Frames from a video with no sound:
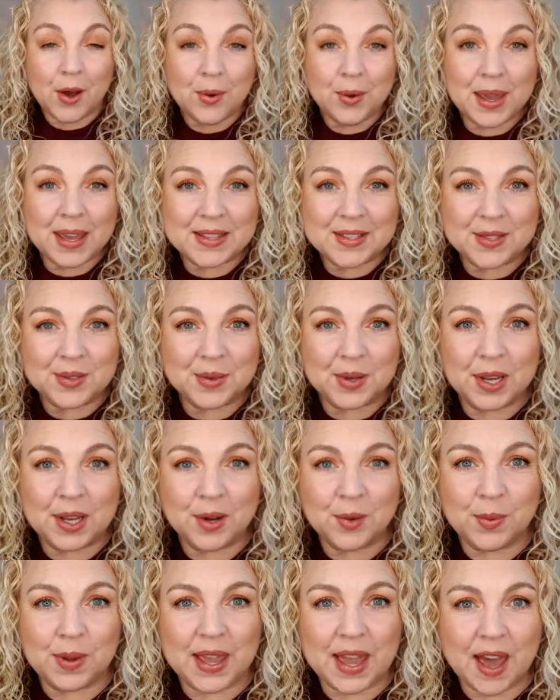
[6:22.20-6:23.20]
Okay, so
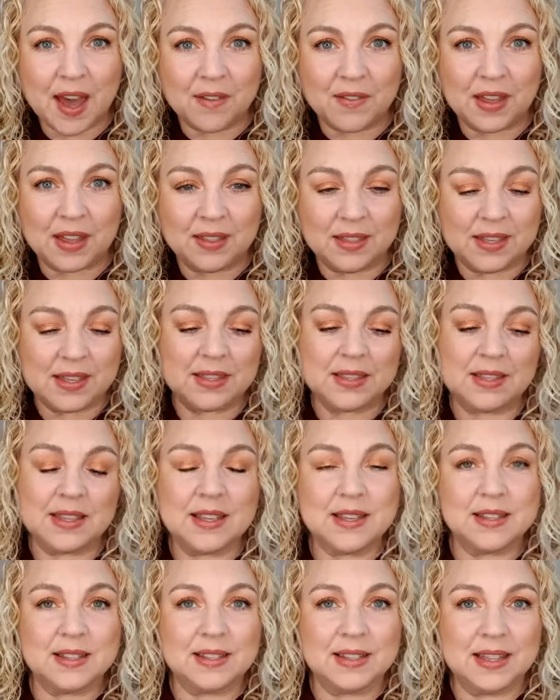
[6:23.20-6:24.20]
here we have it. This
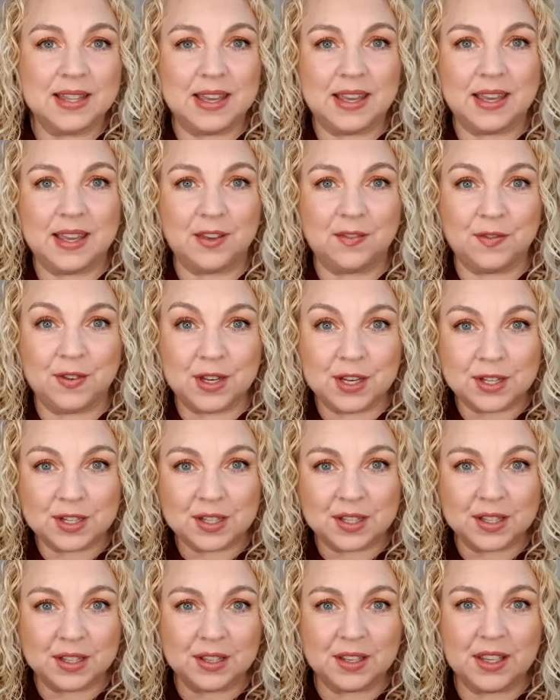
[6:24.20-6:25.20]
is the
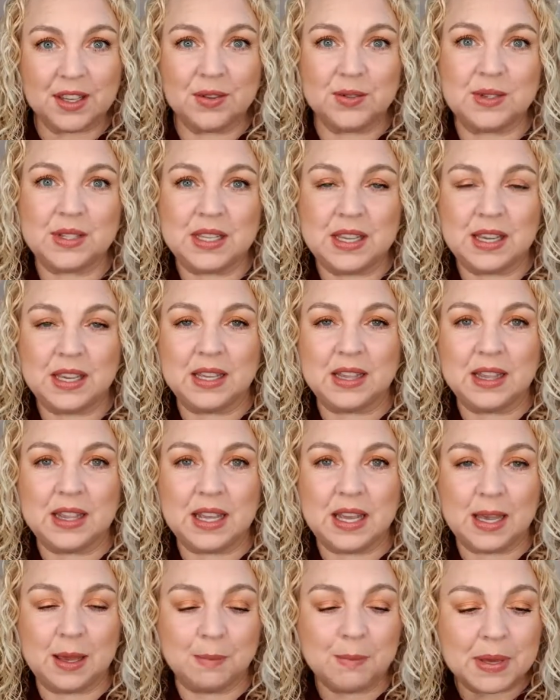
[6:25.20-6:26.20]
finished look using
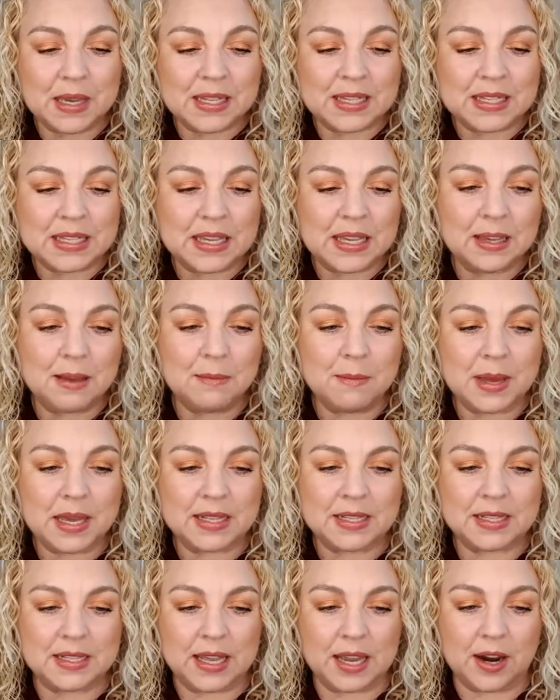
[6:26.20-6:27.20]
the Pixie
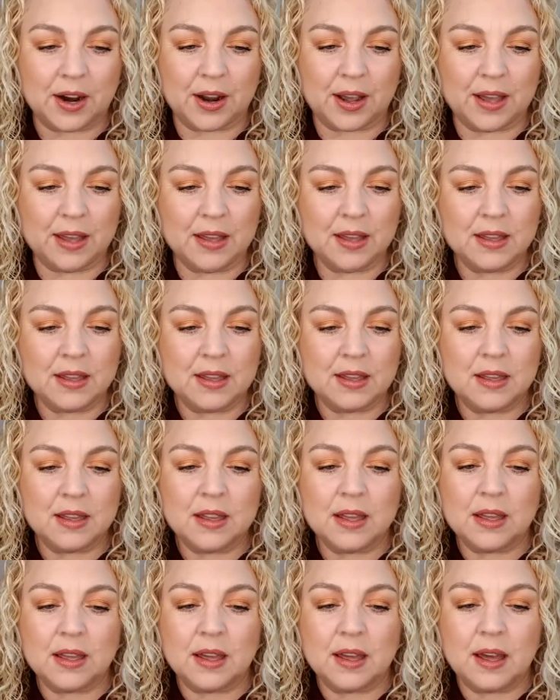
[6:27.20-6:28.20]
mascara.
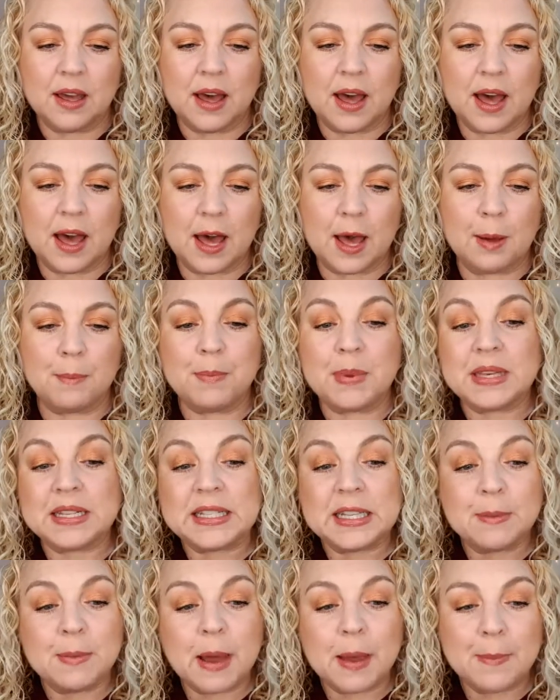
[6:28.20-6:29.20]

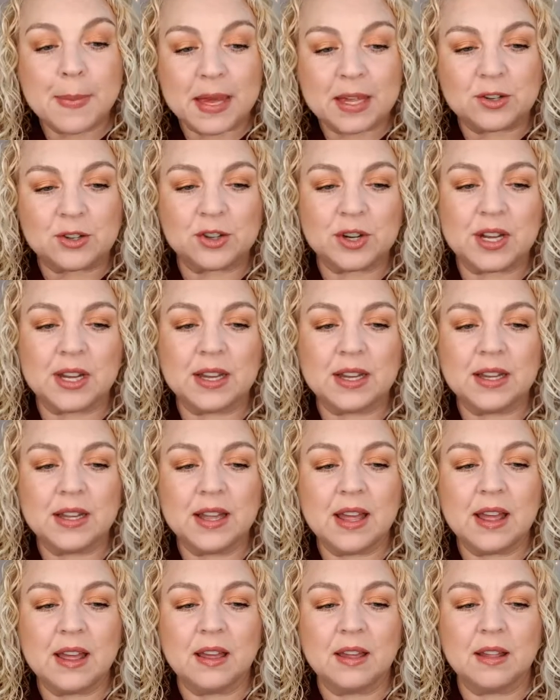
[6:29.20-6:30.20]
Pixie by Petra,
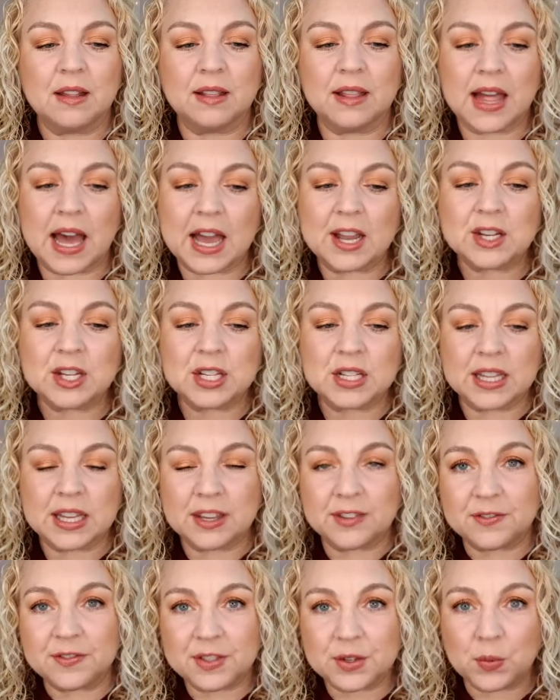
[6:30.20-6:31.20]

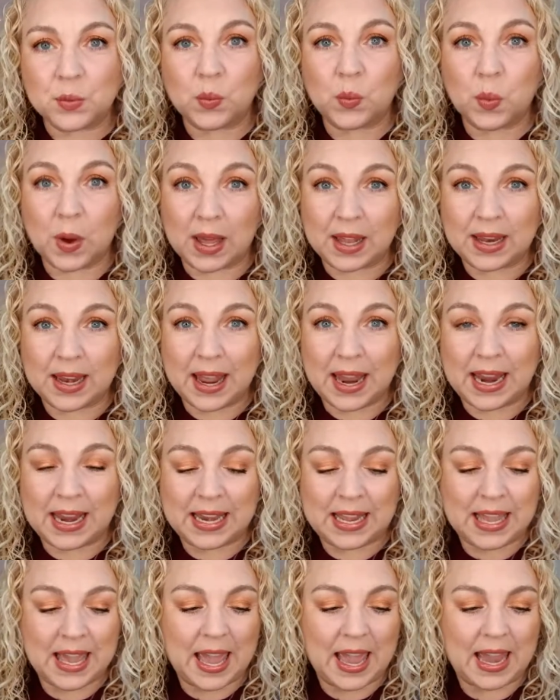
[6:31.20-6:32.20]
LashLift
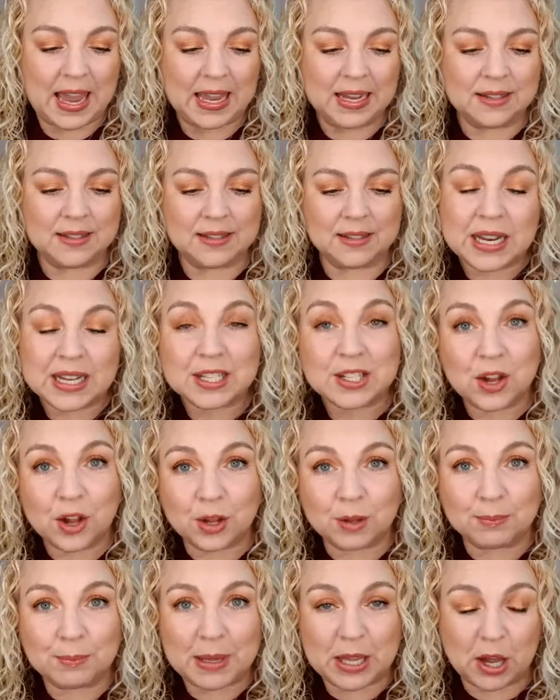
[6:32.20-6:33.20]
188. The shade is
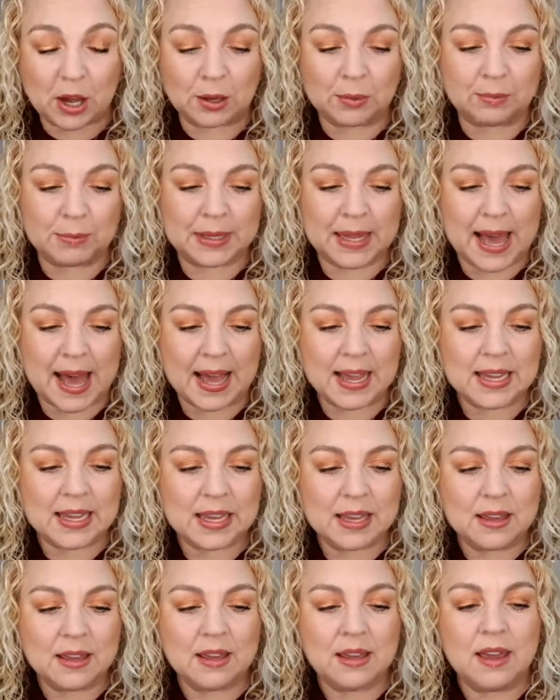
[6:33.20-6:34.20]
called Beyond
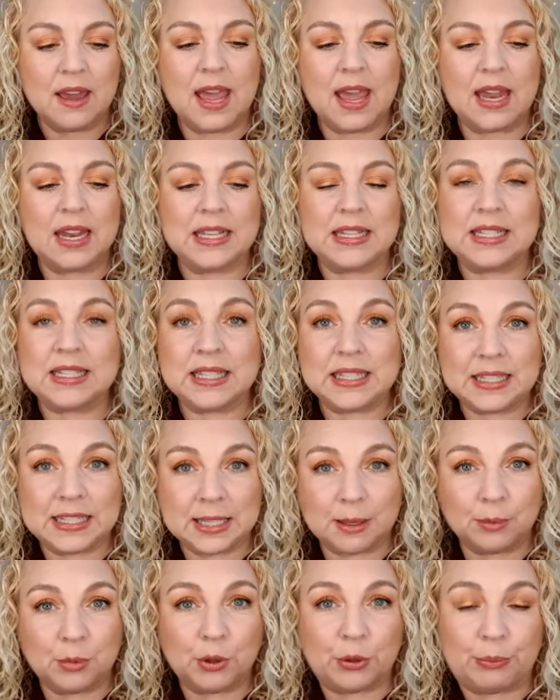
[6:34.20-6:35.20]
Black, and it's the
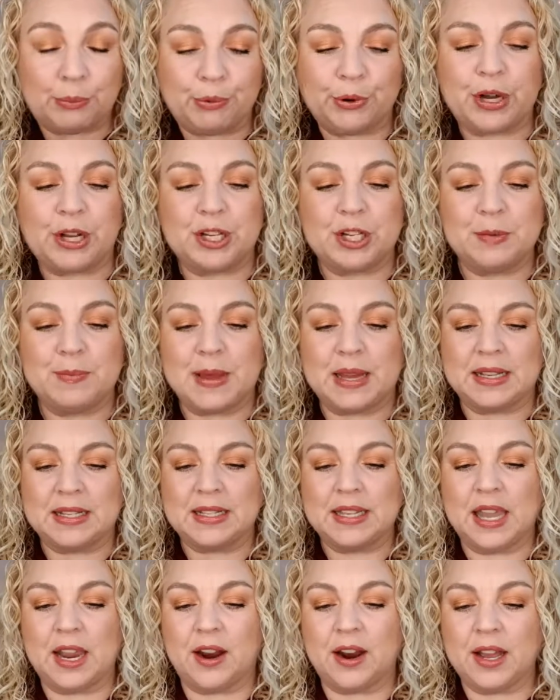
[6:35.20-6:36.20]
double brush
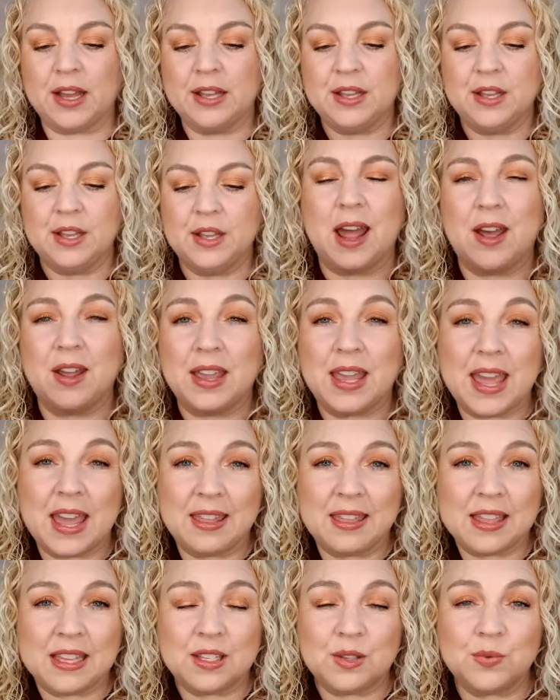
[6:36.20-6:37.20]
mascara.
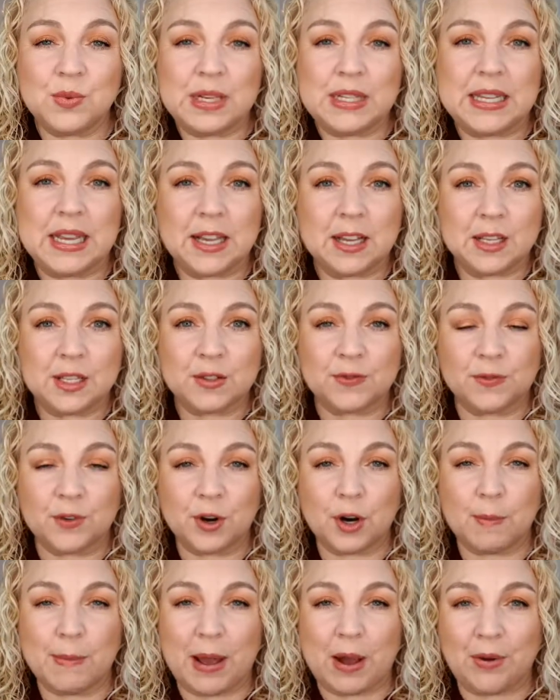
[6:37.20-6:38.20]
Again, this retails
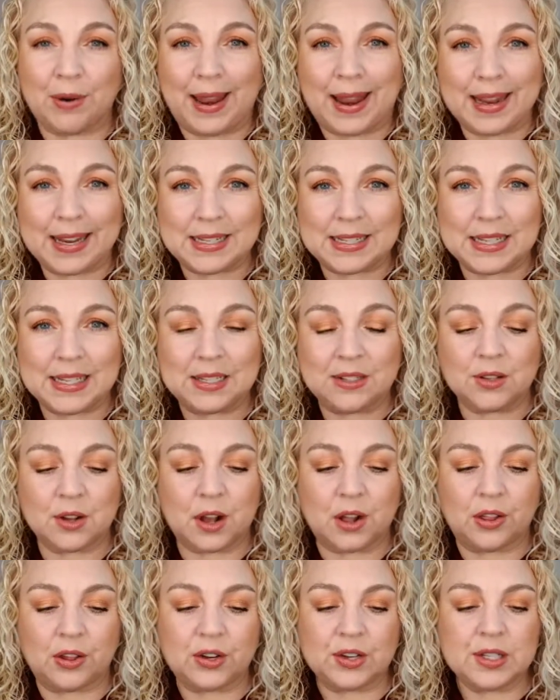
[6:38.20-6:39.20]
for about
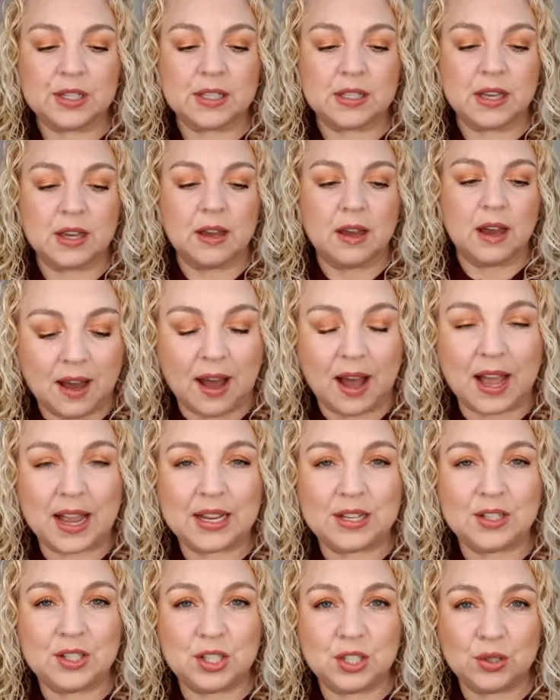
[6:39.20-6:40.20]
$18.
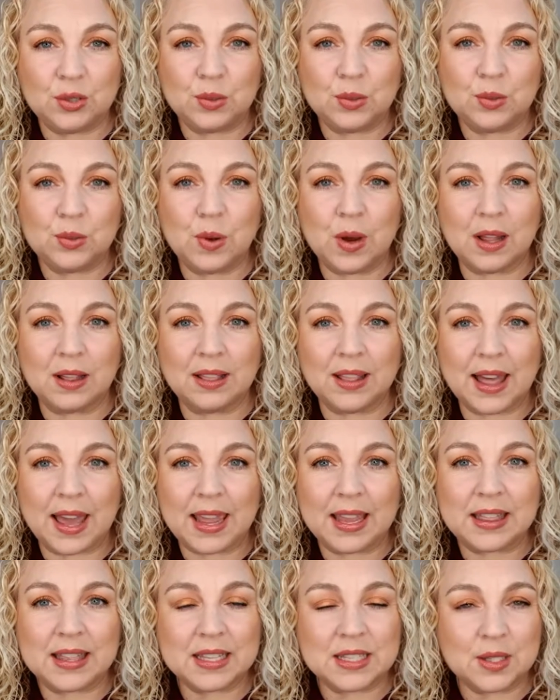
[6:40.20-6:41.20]
I do
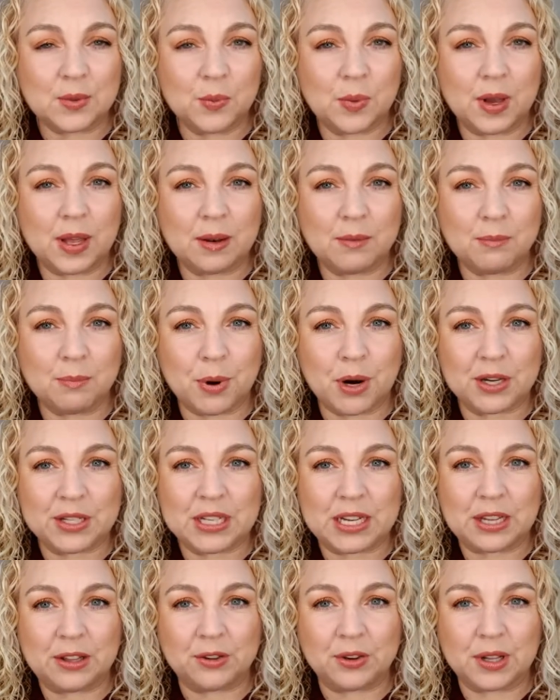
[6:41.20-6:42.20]
like this one
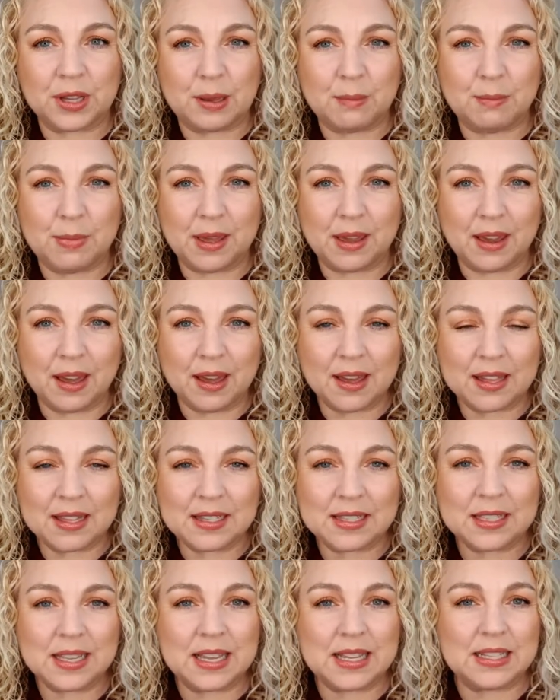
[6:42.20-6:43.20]
particularly
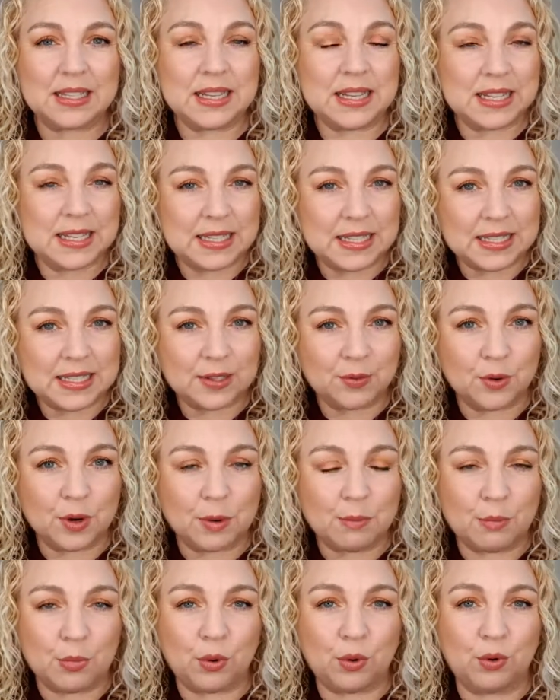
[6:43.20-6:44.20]
because it's easy to
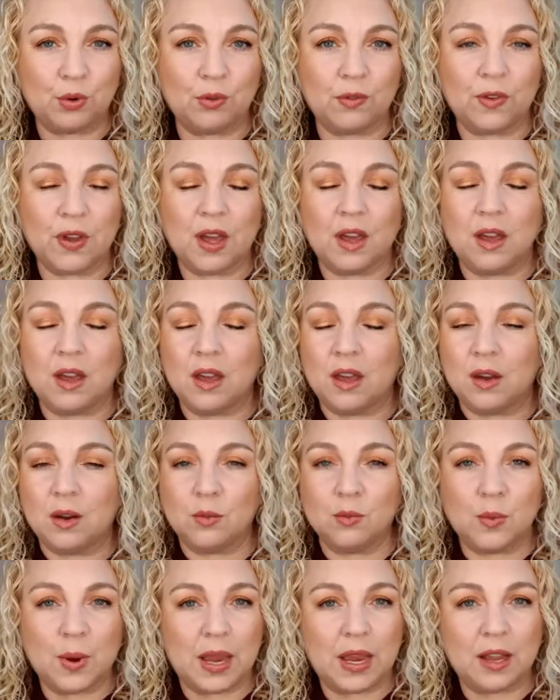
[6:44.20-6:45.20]
remove.
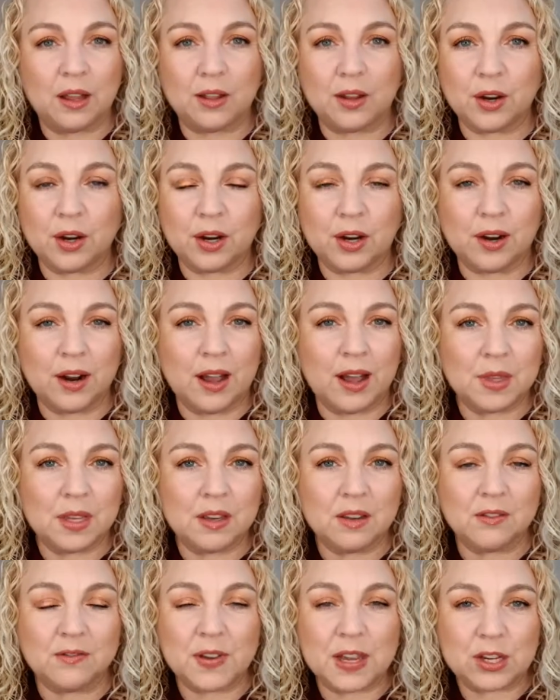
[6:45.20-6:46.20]
Regular
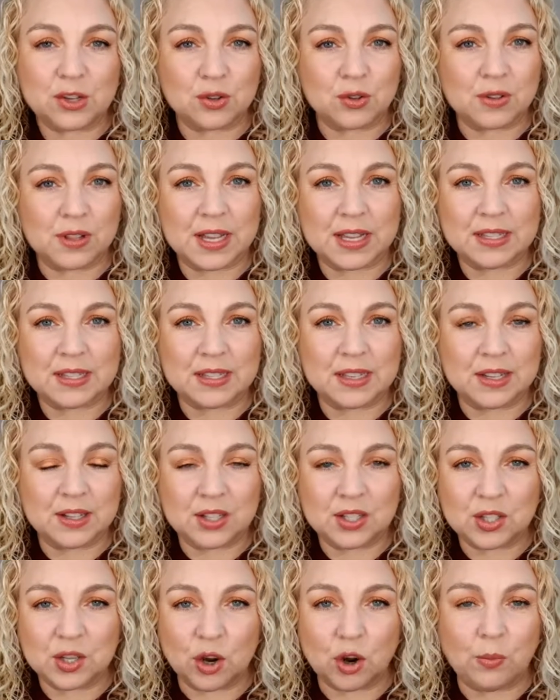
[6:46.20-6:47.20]
facial
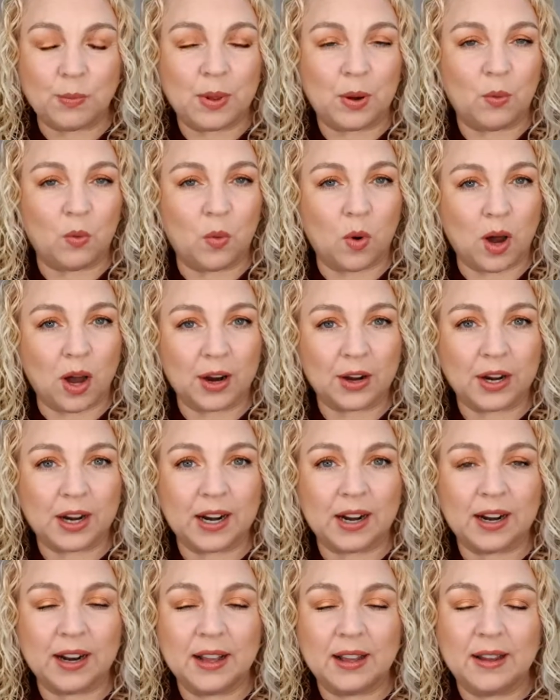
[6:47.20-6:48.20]
cleansing soap and
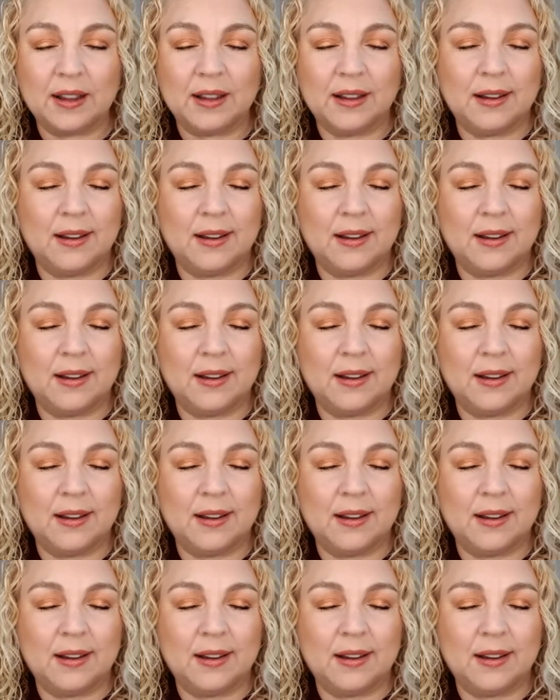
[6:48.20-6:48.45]
water,